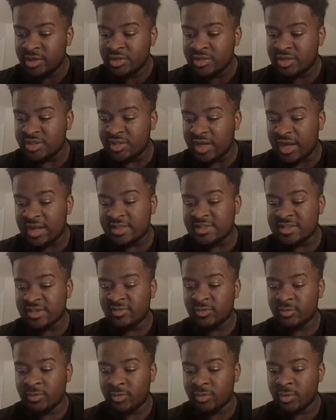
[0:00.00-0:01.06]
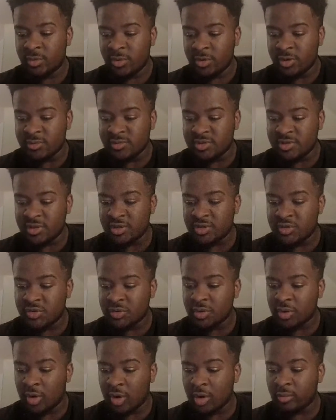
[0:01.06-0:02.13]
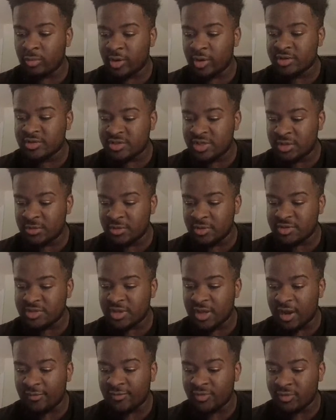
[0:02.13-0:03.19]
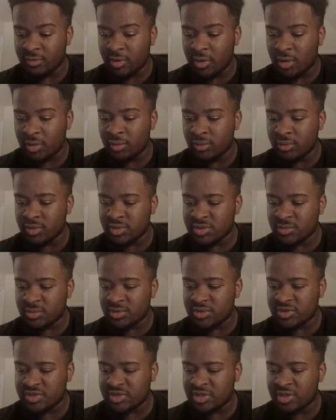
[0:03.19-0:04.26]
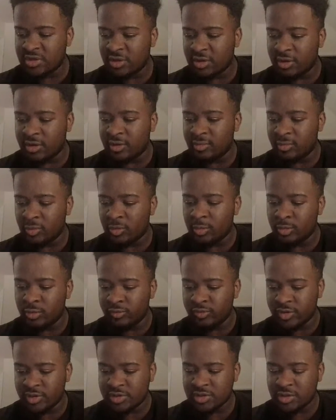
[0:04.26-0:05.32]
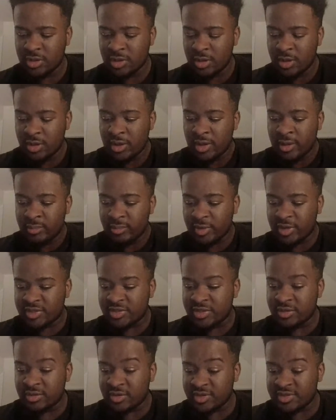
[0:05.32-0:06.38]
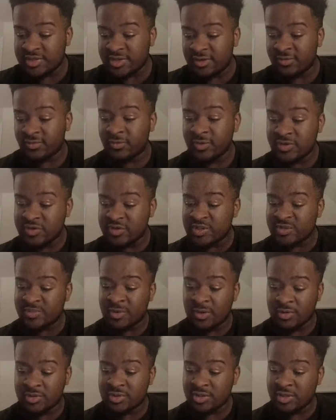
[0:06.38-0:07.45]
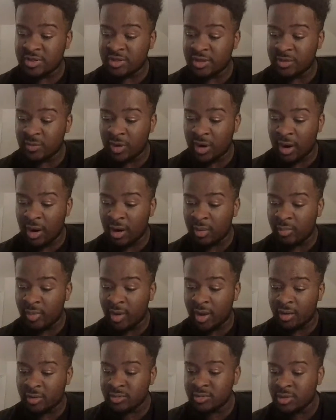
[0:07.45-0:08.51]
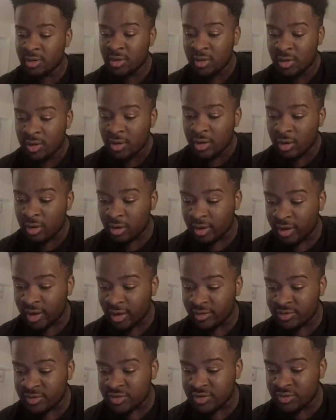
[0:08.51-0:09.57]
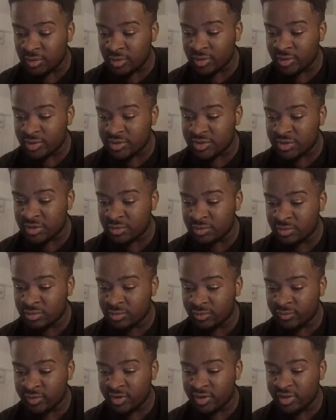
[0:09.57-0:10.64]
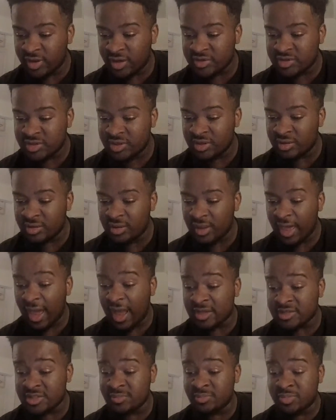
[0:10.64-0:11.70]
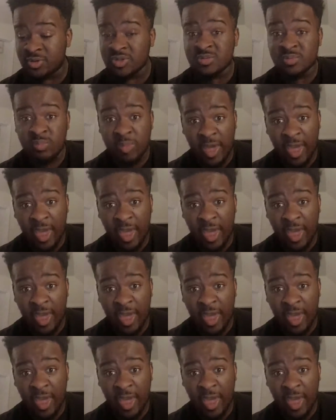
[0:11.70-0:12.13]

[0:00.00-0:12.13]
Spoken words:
She died saving Riri Williams in a truly heartbreaking sequence. After all, who doesn't want to see her in more movies? Bassett herself recently spoke to IndieWire about her character's story in the sequel, revealing that she actually pushed